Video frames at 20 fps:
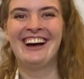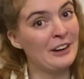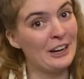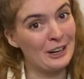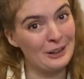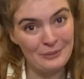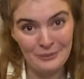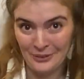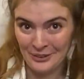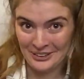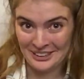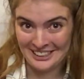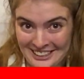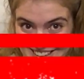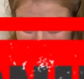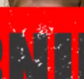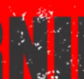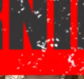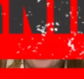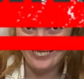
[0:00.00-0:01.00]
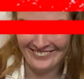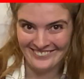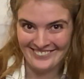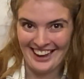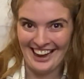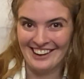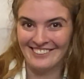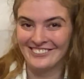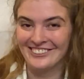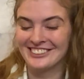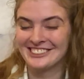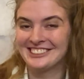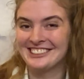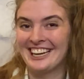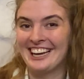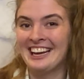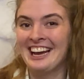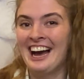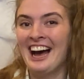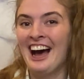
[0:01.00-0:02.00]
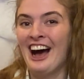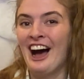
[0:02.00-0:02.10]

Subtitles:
Fair warning though, I will say,